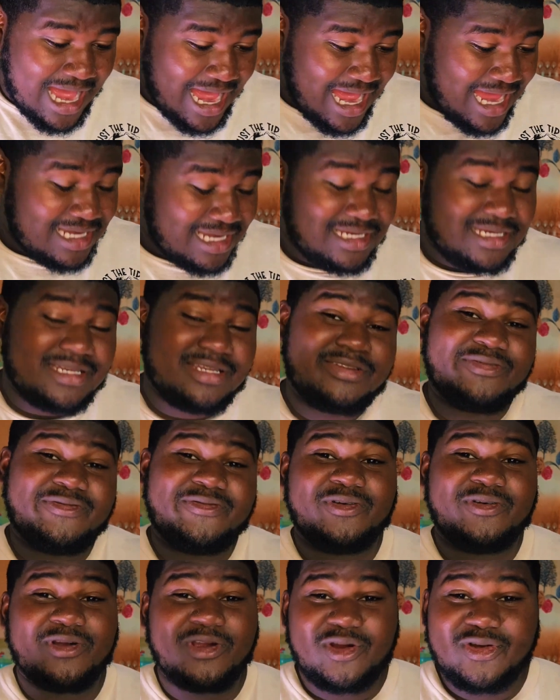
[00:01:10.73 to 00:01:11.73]
and
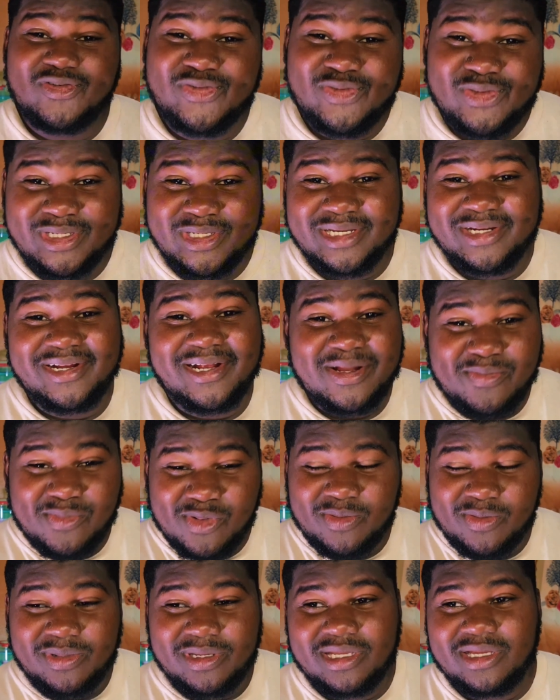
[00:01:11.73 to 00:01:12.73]
for us the general
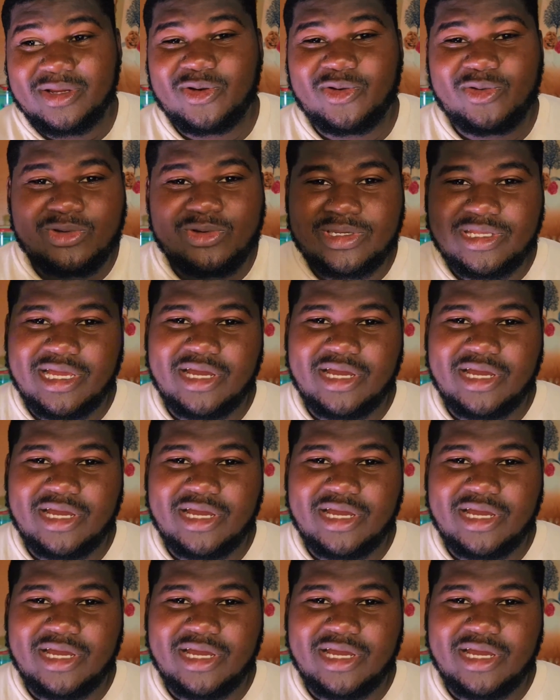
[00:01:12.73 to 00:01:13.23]
public only